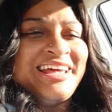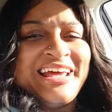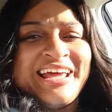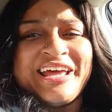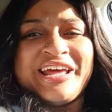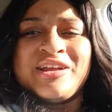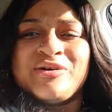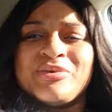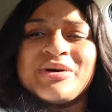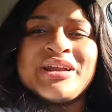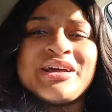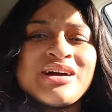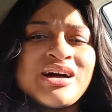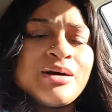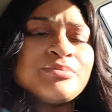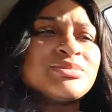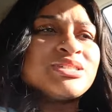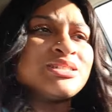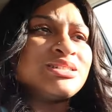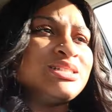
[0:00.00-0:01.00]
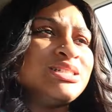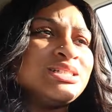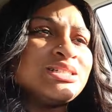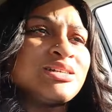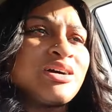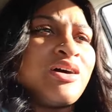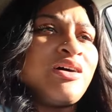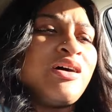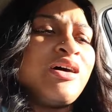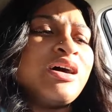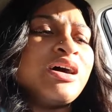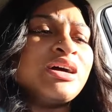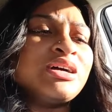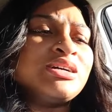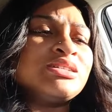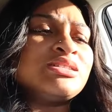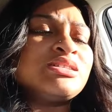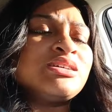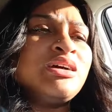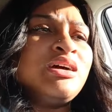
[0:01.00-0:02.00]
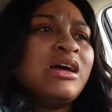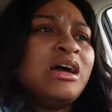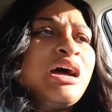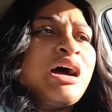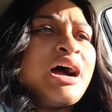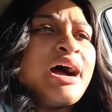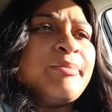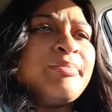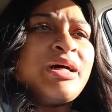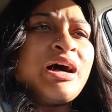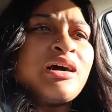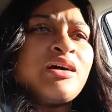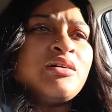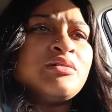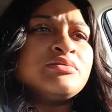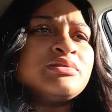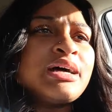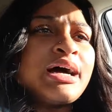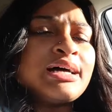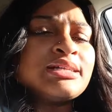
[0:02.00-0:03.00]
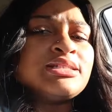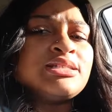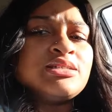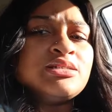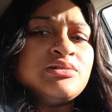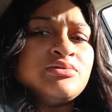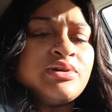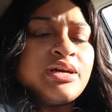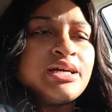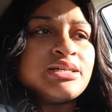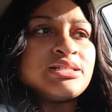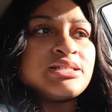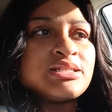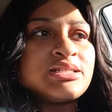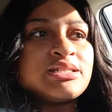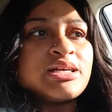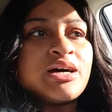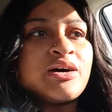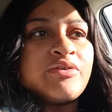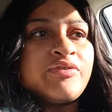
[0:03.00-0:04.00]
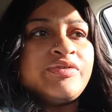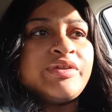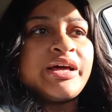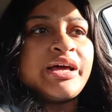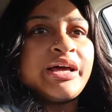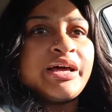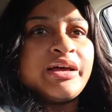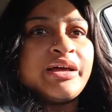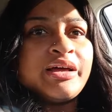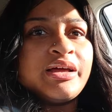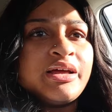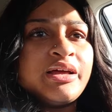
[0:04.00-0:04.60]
And then when it comes to these cars, I'm not going to lie to you. It's stuff that